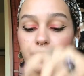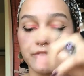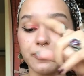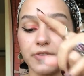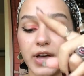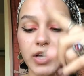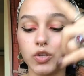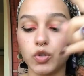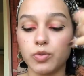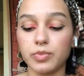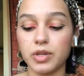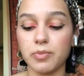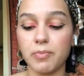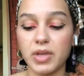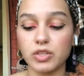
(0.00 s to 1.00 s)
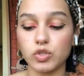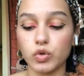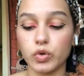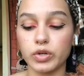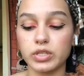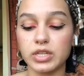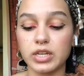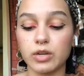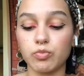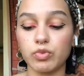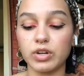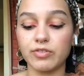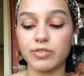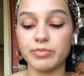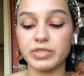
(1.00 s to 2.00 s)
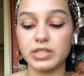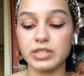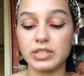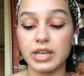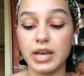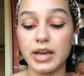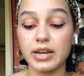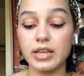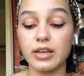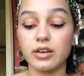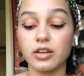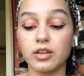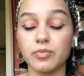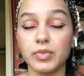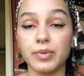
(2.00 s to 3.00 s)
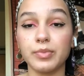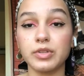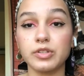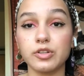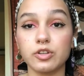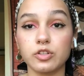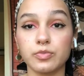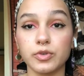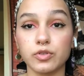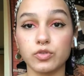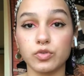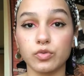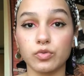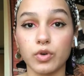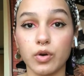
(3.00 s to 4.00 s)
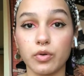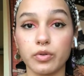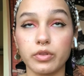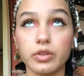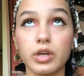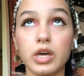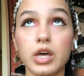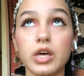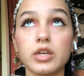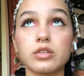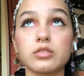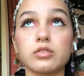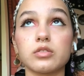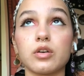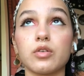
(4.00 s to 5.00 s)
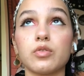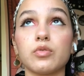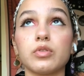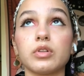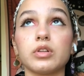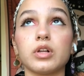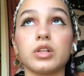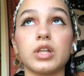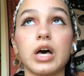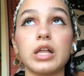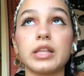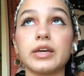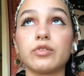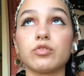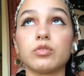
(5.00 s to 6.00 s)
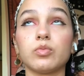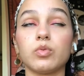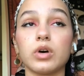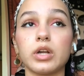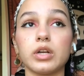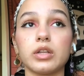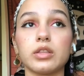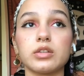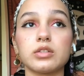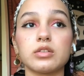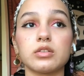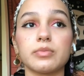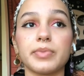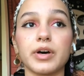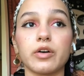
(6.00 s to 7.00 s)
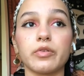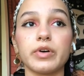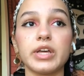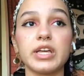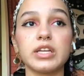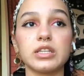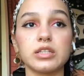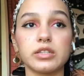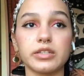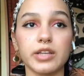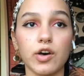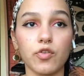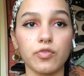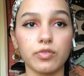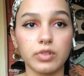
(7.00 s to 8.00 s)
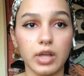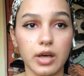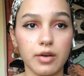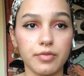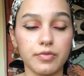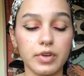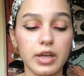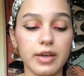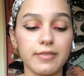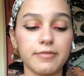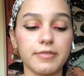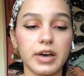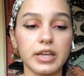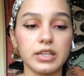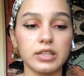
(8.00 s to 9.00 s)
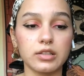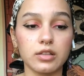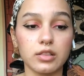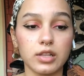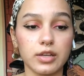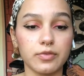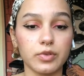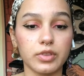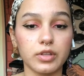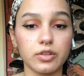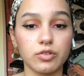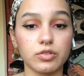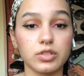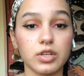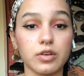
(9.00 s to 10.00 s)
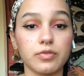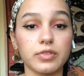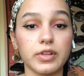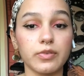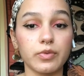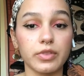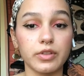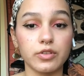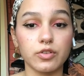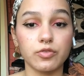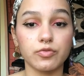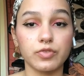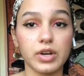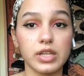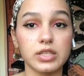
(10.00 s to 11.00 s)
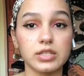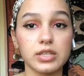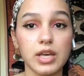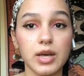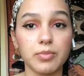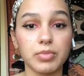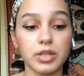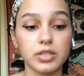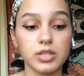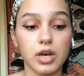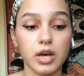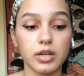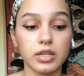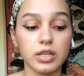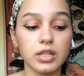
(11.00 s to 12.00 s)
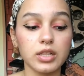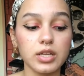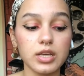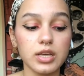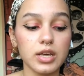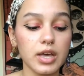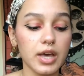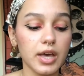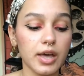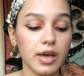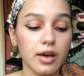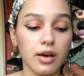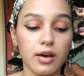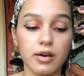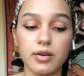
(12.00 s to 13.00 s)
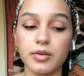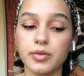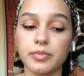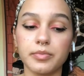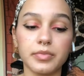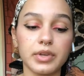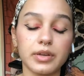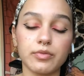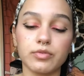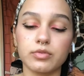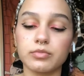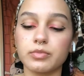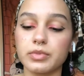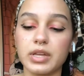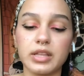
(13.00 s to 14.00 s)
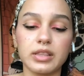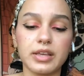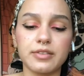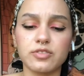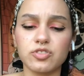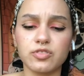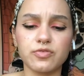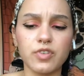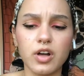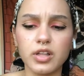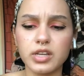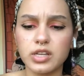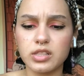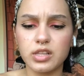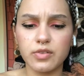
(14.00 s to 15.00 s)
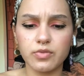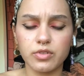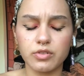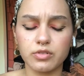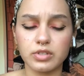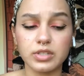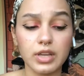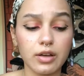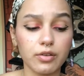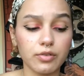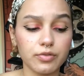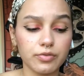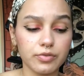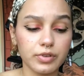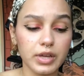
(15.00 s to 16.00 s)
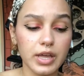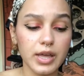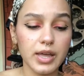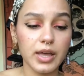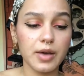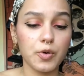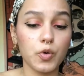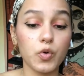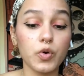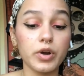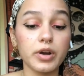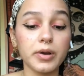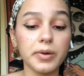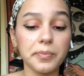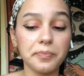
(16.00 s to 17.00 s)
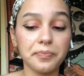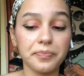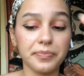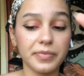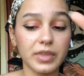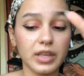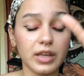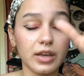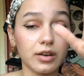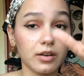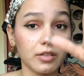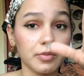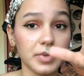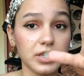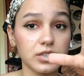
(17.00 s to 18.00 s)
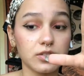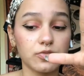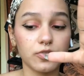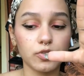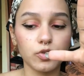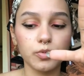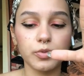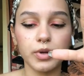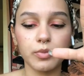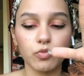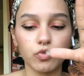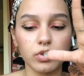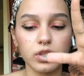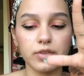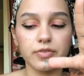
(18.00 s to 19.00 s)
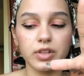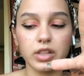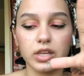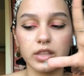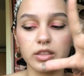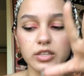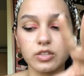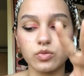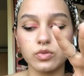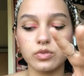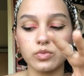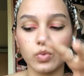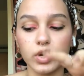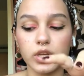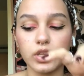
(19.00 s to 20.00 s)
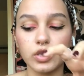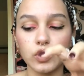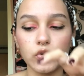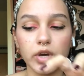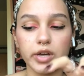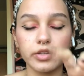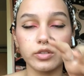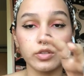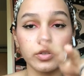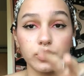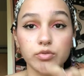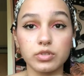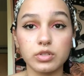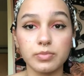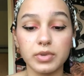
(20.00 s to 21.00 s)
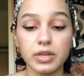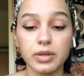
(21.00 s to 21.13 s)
Find or be a mentor. Take a break from society. A commitment to your spiritual growth. So a lot like group 1, this is about self-love. Finding the love within yourself, love within your friends, platonically, and like just falling in love with yourself. Or another message for group 3, I'm really feeling this was what you guys used to be.